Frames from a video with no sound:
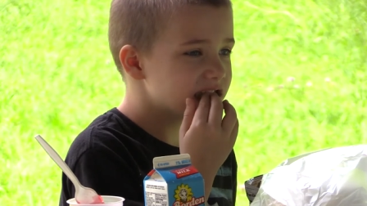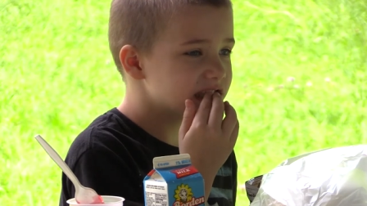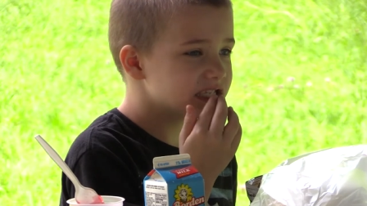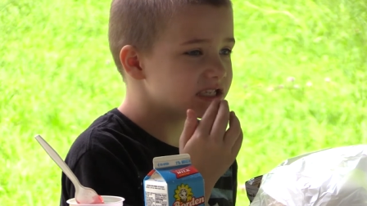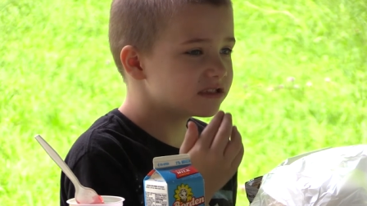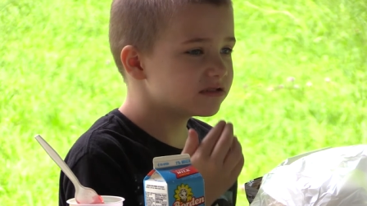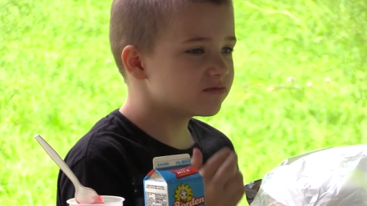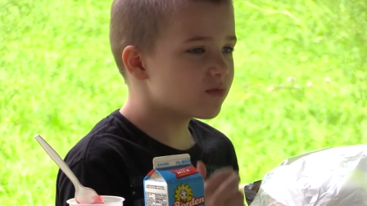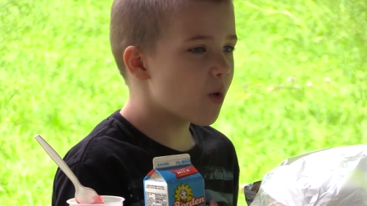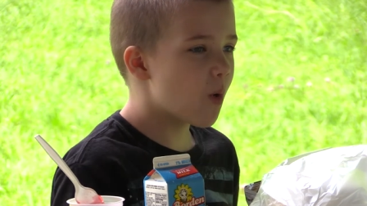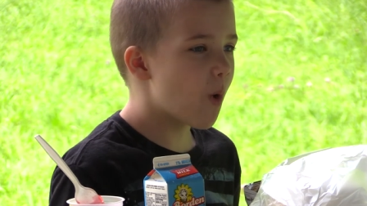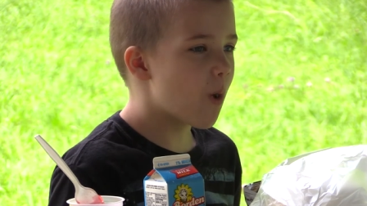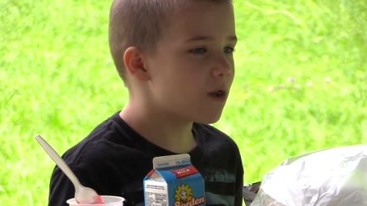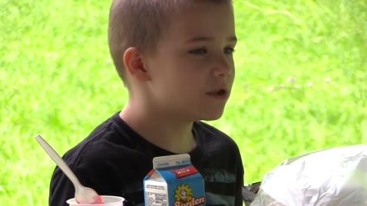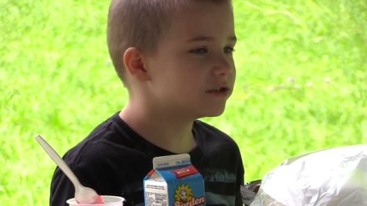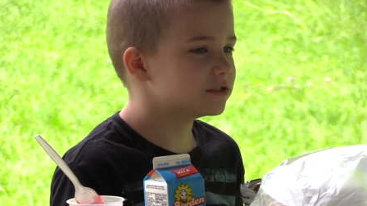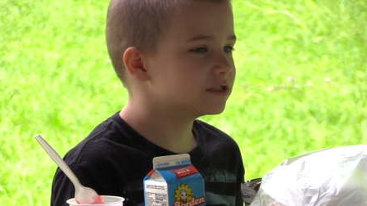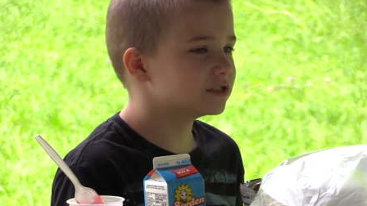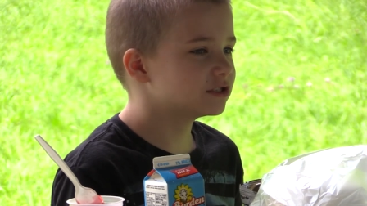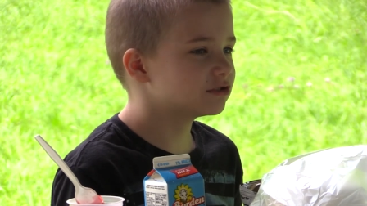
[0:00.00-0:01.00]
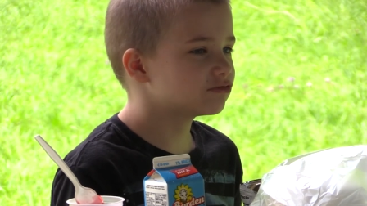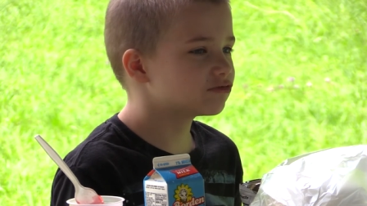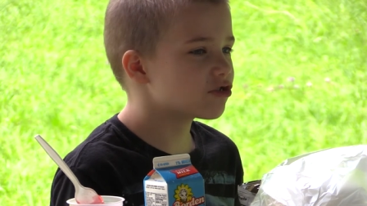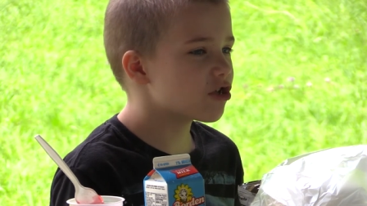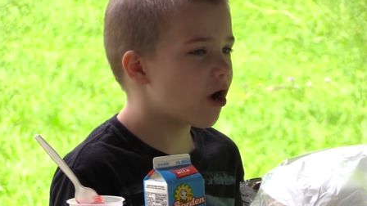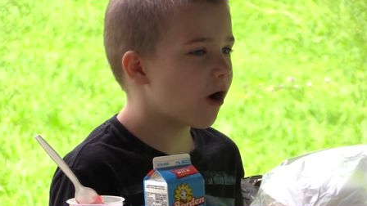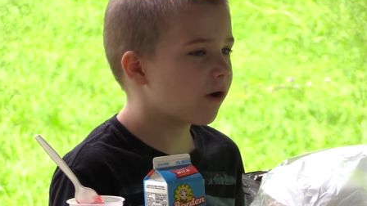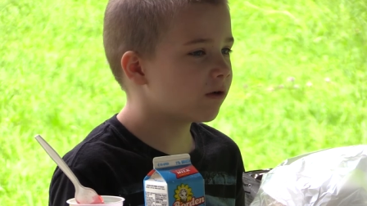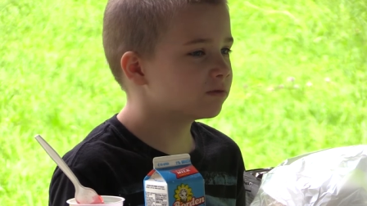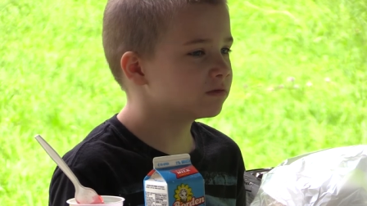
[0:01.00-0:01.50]
just an appetite for
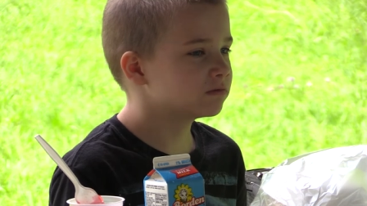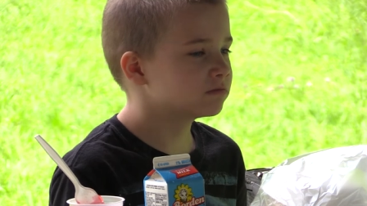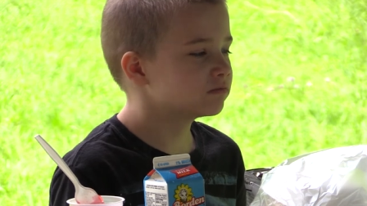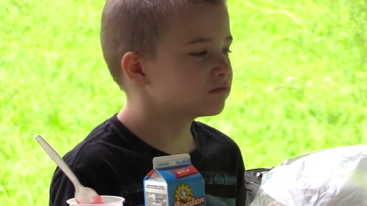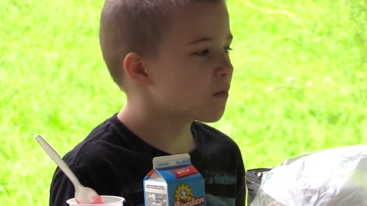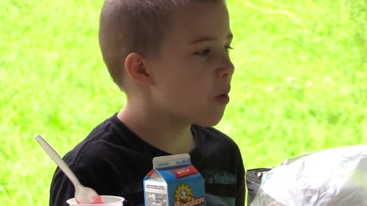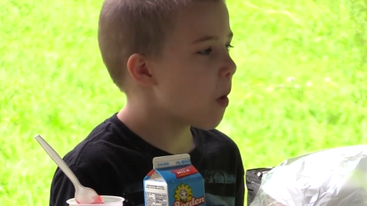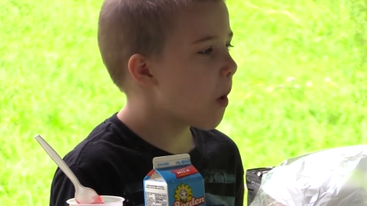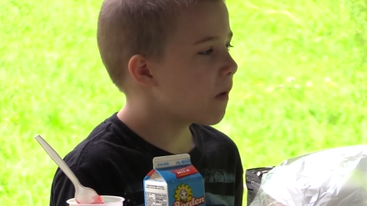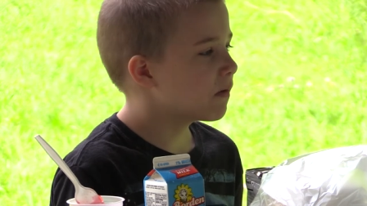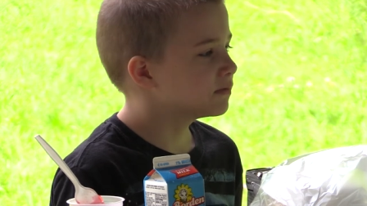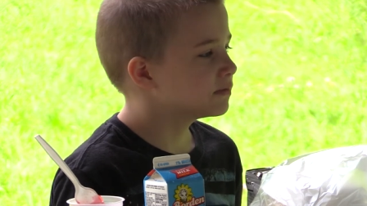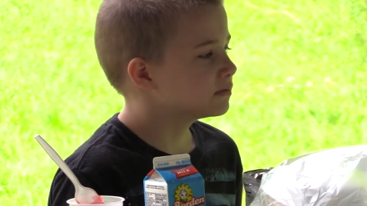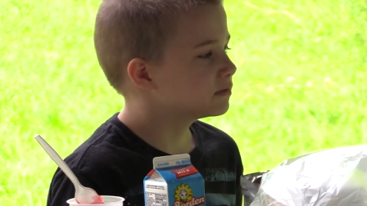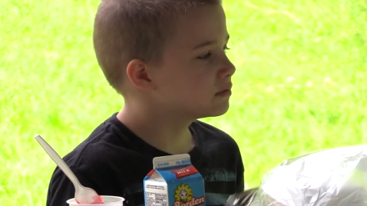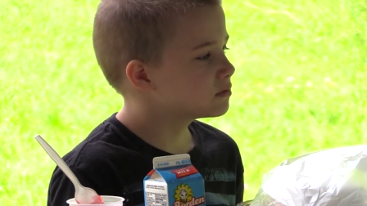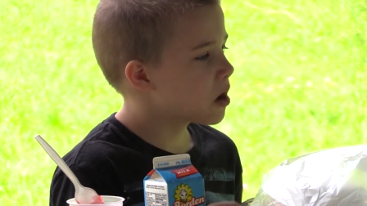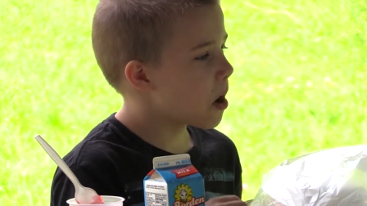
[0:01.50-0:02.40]
good food. In